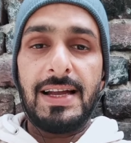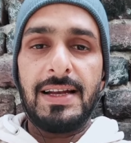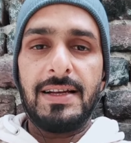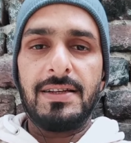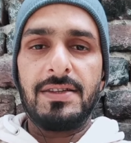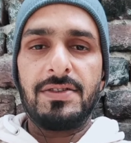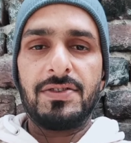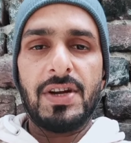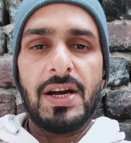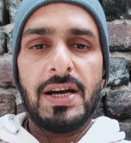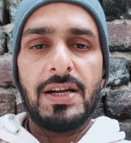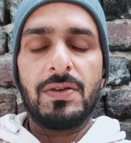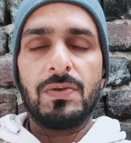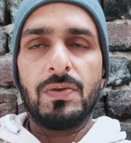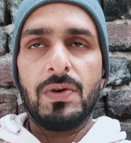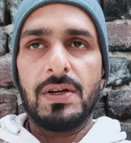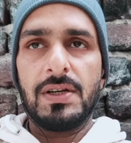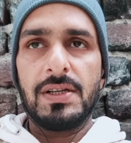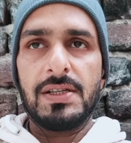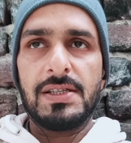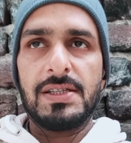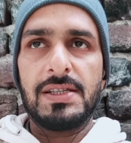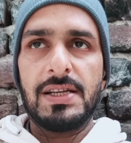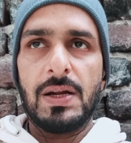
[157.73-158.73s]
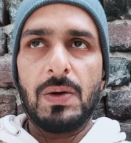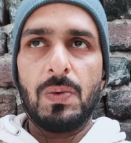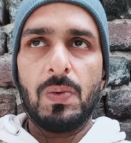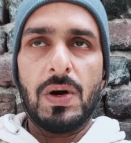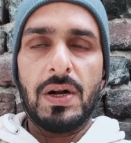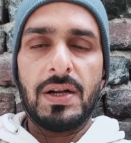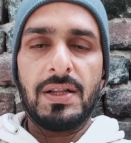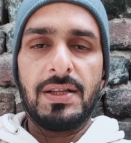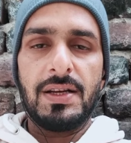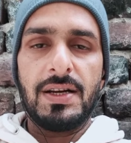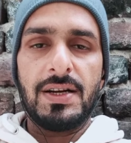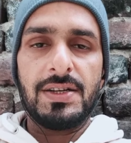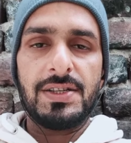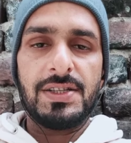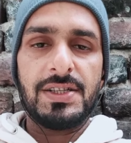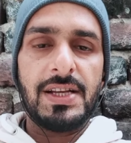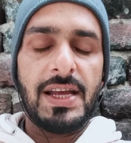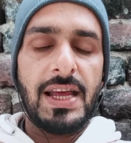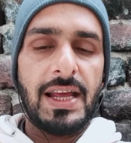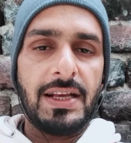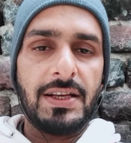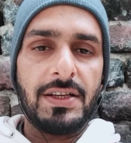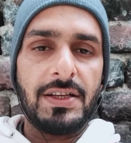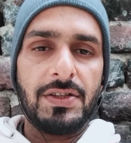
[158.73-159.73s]
try to understand what they are
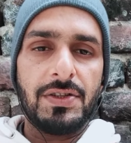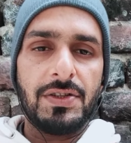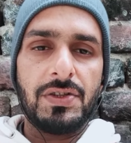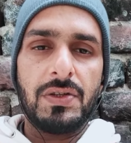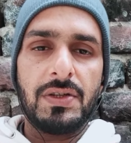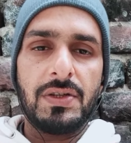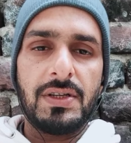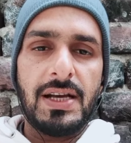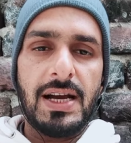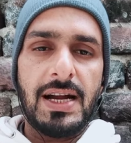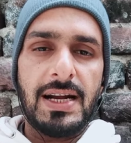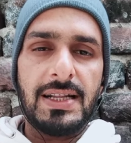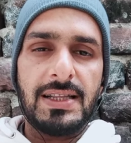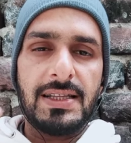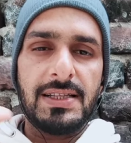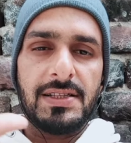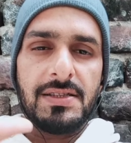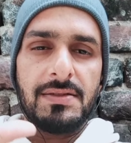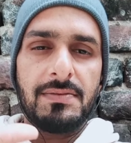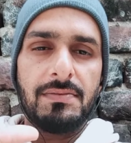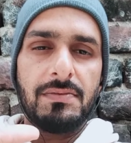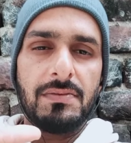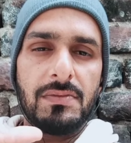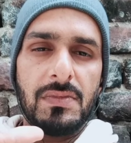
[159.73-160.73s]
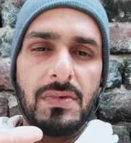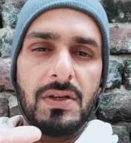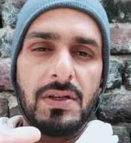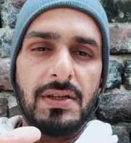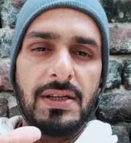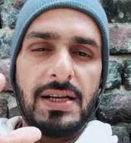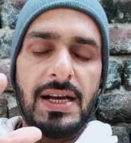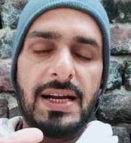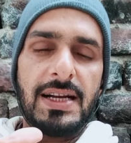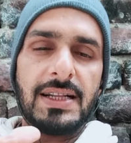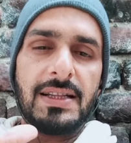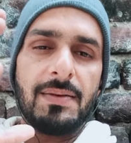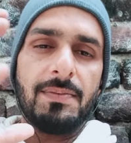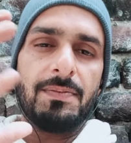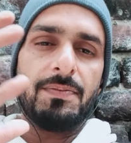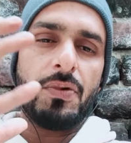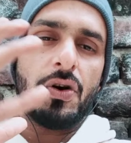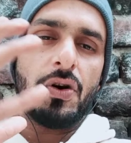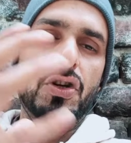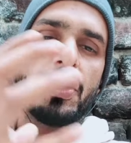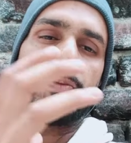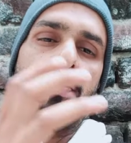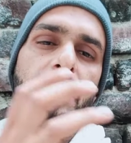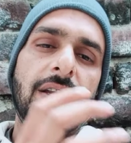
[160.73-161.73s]
saying. You should get at the
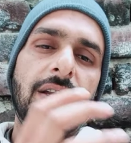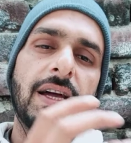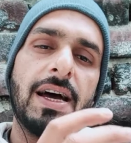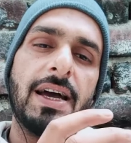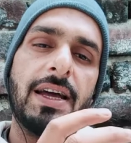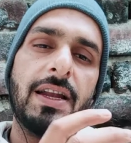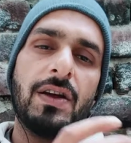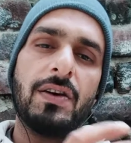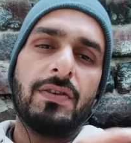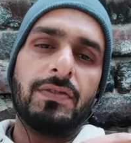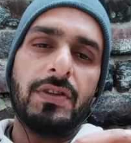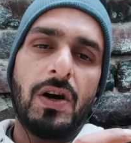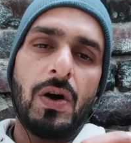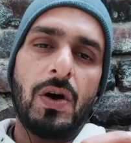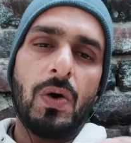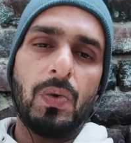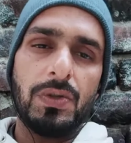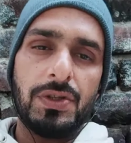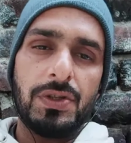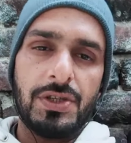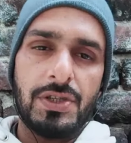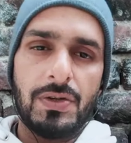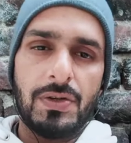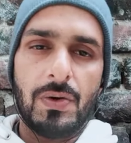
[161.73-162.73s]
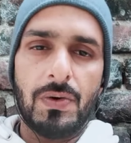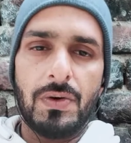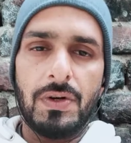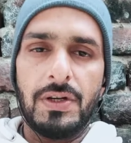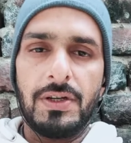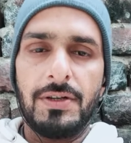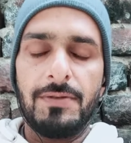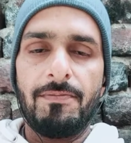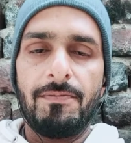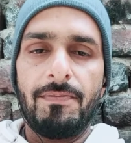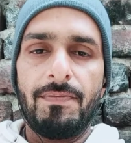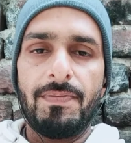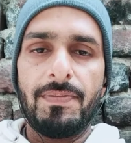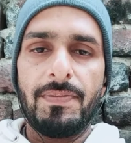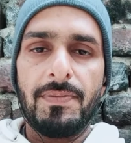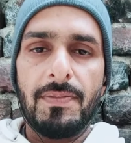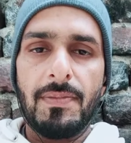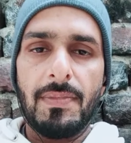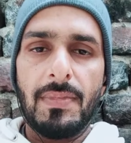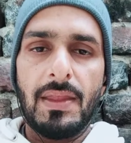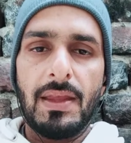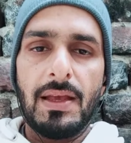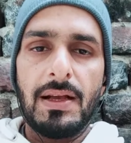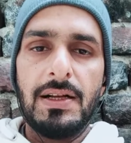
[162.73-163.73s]
bottom line of the whole story.
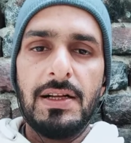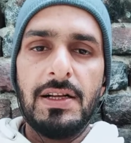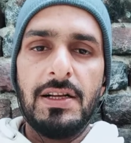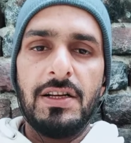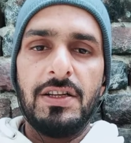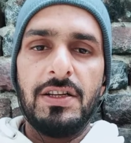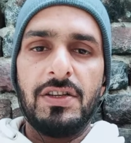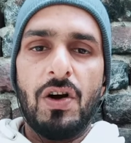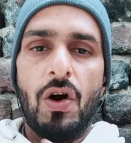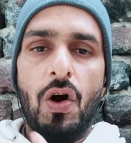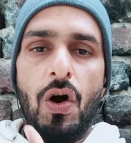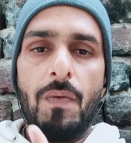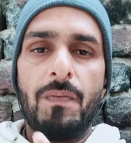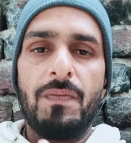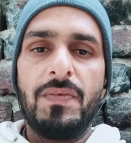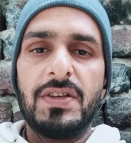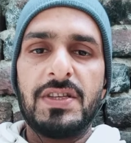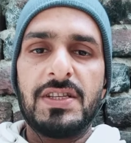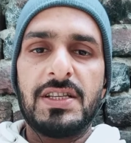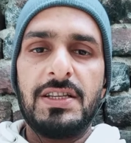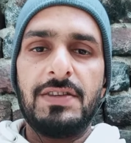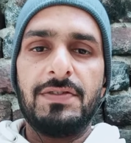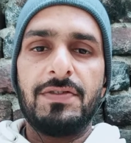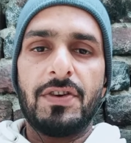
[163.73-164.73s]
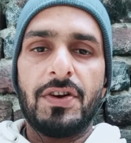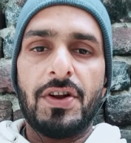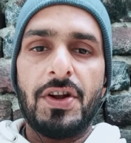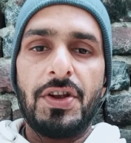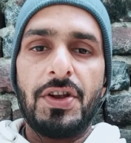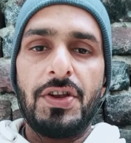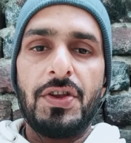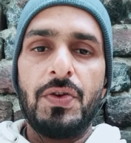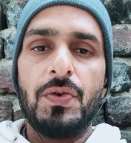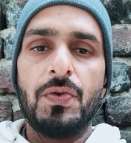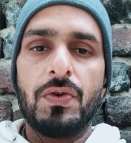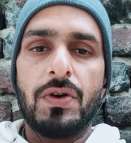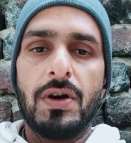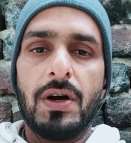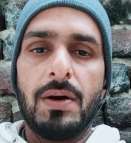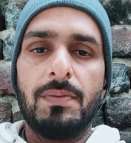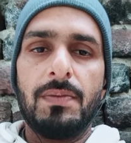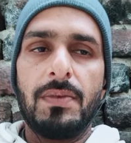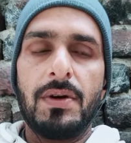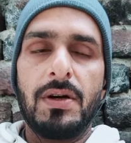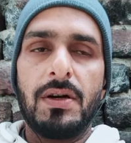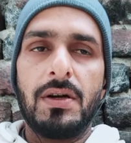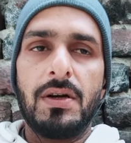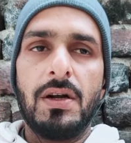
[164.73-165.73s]
Obviously, for a
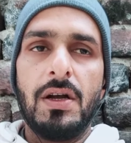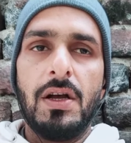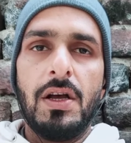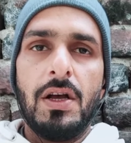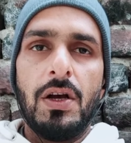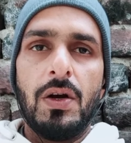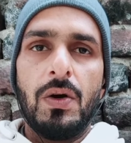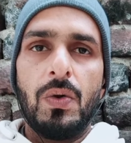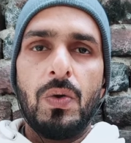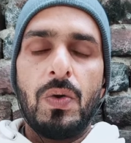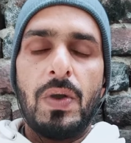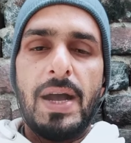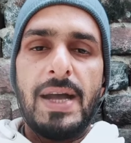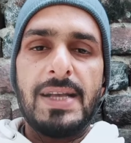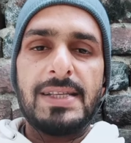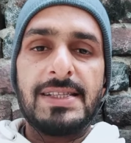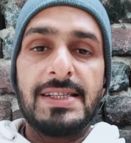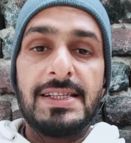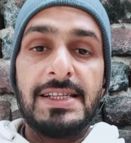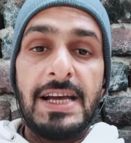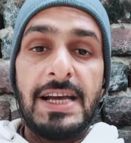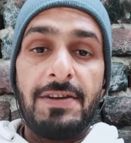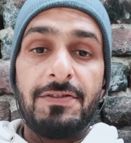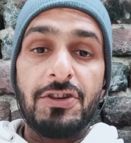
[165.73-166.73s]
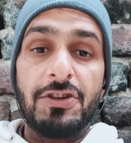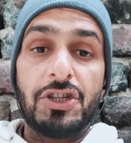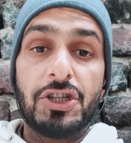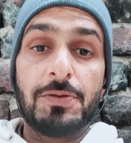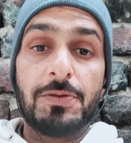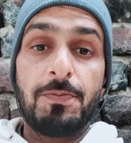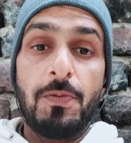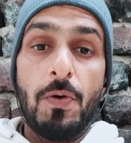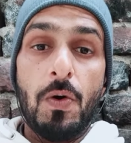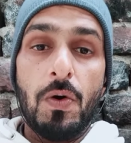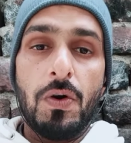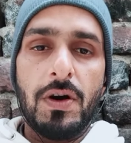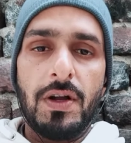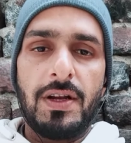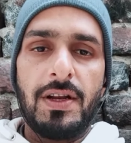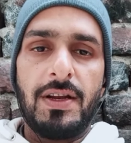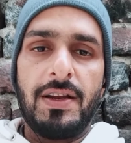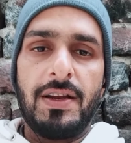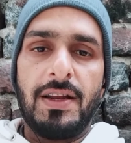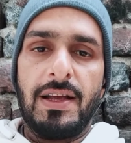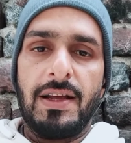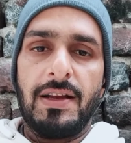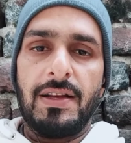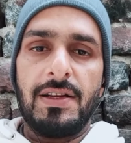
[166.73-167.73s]
newcomer who has never spoken
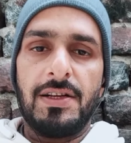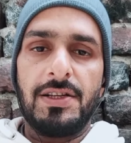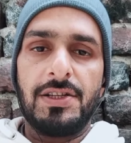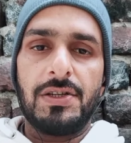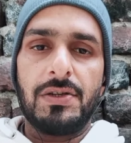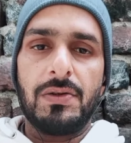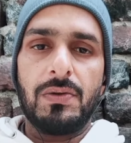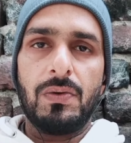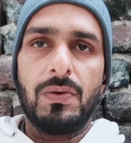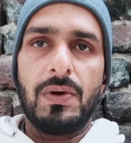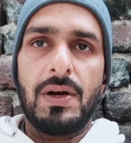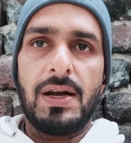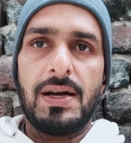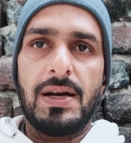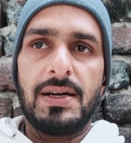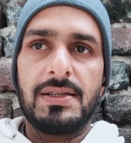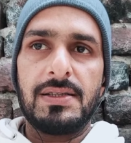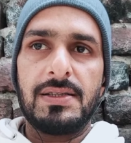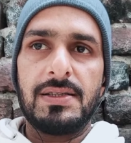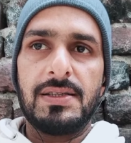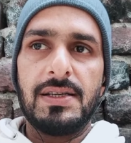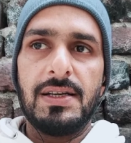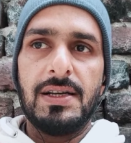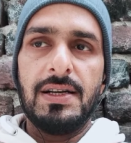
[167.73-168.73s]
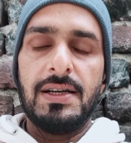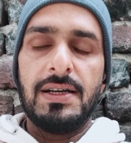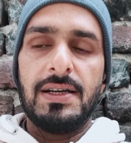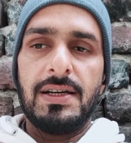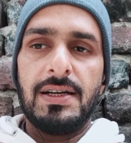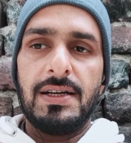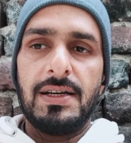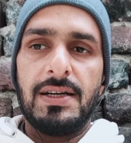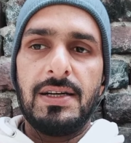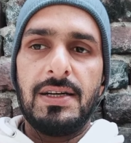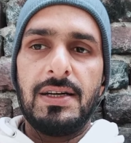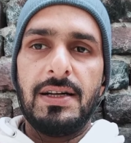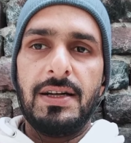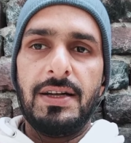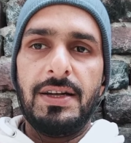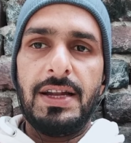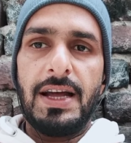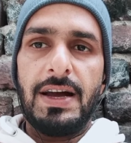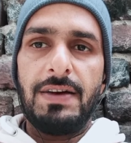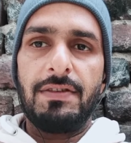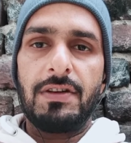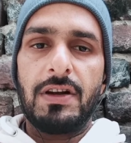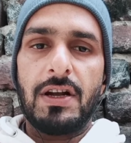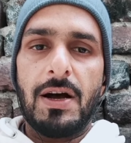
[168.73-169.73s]
in English, who has
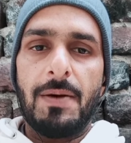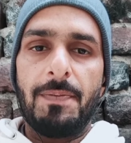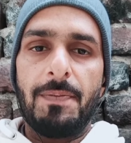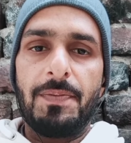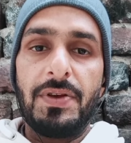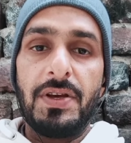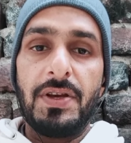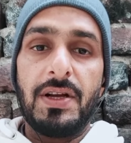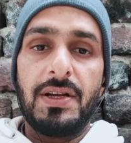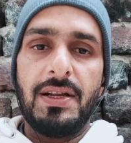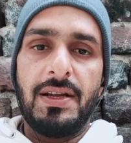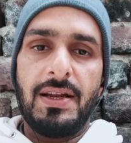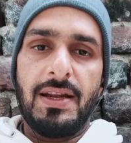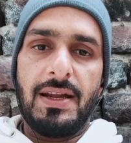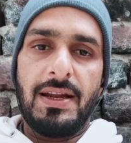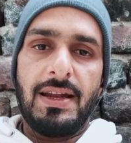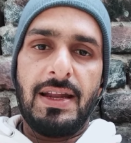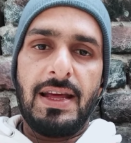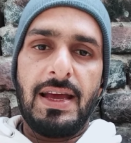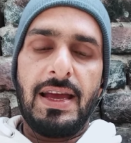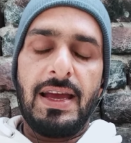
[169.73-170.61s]
never appeared in an